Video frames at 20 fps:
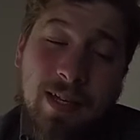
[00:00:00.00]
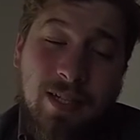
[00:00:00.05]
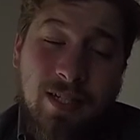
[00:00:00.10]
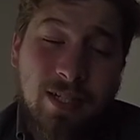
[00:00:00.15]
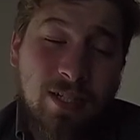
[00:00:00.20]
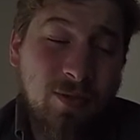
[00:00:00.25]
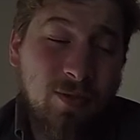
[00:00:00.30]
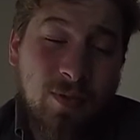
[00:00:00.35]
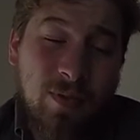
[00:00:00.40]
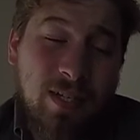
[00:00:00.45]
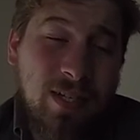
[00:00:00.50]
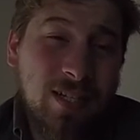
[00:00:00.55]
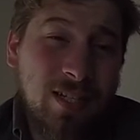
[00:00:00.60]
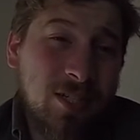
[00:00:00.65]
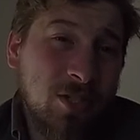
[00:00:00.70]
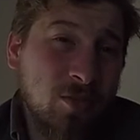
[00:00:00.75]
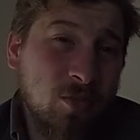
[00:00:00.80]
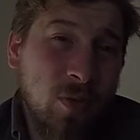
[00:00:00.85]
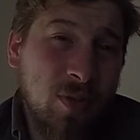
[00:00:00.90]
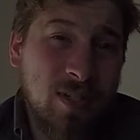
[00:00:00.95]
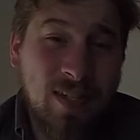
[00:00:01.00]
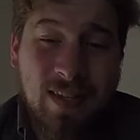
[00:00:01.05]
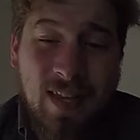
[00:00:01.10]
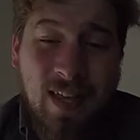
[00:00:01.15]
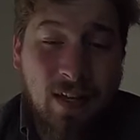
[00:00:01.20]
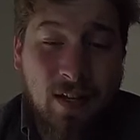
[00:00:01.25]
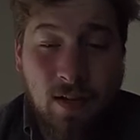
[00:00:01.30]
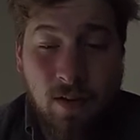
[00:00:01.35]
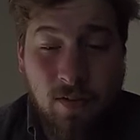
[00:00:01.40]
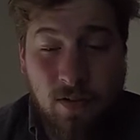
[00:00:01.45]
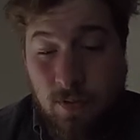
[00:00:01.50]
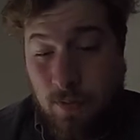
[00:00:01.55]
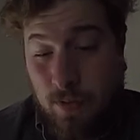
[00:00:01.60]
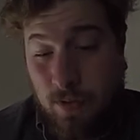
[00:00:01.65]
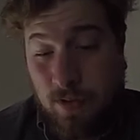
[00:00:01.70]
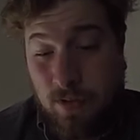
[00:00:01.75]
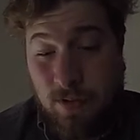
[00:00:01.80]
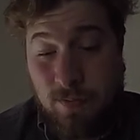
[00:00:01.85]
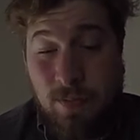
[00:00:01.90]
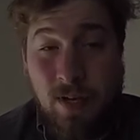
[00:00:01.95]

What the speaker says: just wasn't that comfortable, to